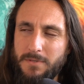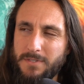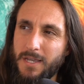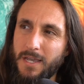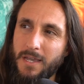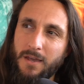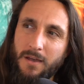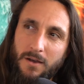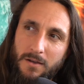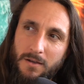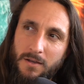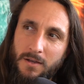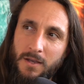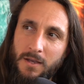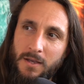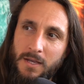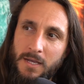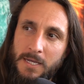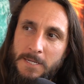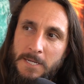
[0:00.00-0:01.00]
It's like,
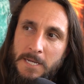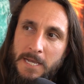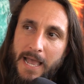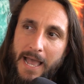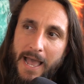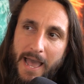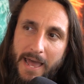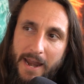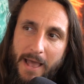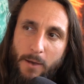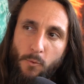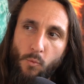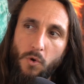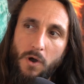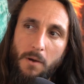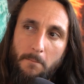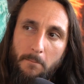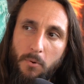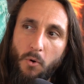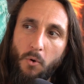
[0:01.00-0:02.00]
at
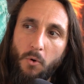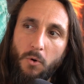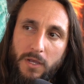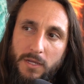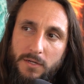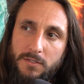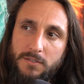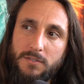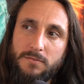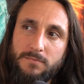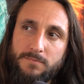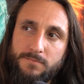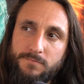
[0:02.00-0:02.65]
what point